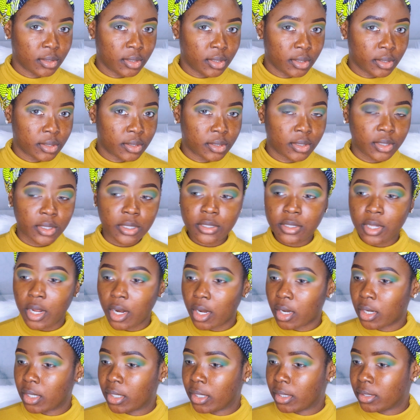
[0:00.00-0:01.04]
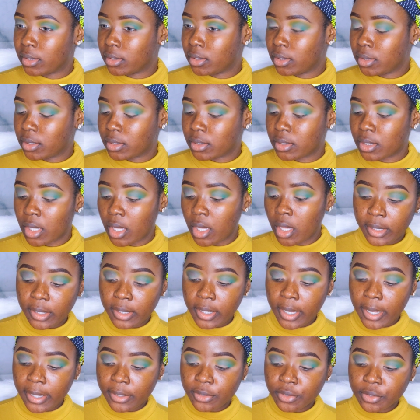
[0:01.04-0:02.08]
This is darker than this.
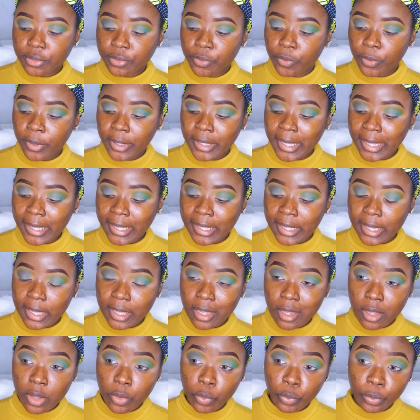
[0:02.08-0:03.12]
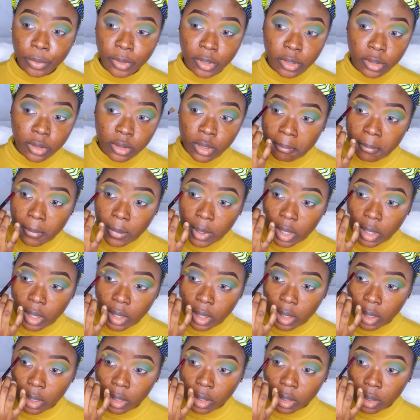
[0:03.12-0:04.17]
Then I just go in again with
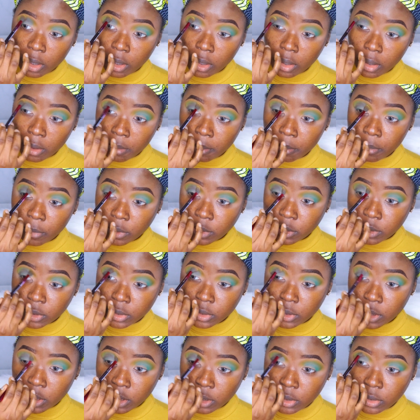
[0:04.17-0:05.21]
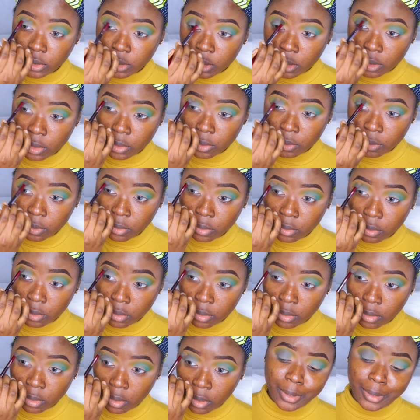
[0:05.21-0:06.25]
my mustard yellow,
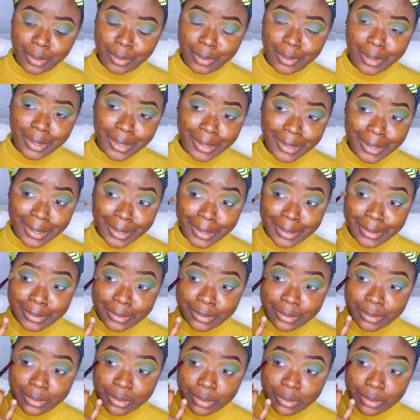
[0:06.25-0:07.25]
blend again.